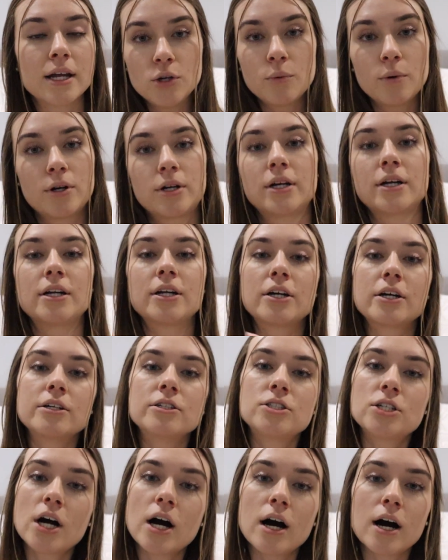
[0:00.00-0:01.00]
you want to get a good
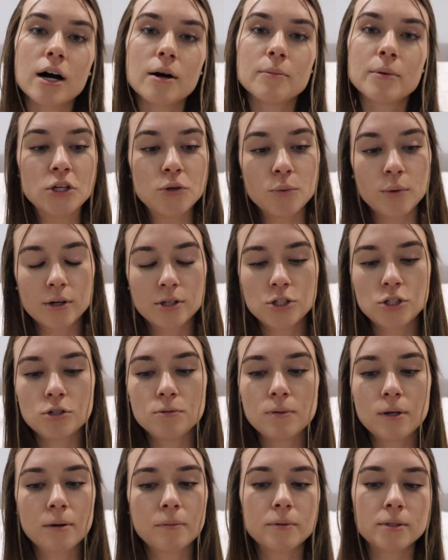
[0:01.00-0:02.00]
job, you want to
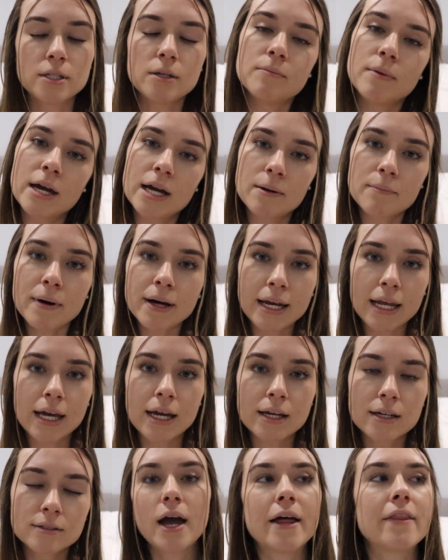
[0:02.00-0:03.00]
be able to make money.